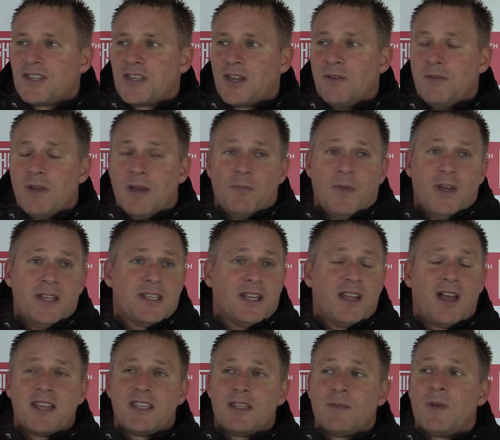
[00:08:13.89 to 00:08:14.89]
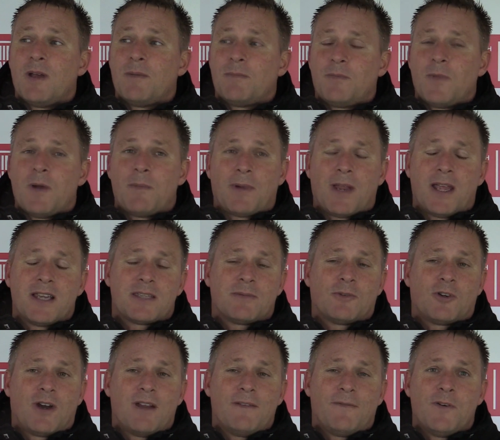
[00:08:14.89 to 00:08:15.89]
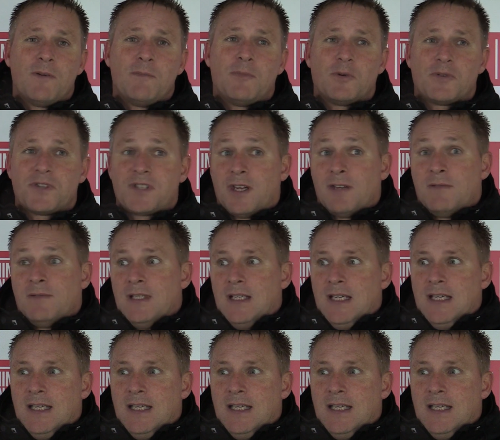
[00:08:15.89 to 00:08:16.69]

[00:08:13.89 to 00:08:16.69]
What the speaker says: So, and we're delighted we're playing some great football. So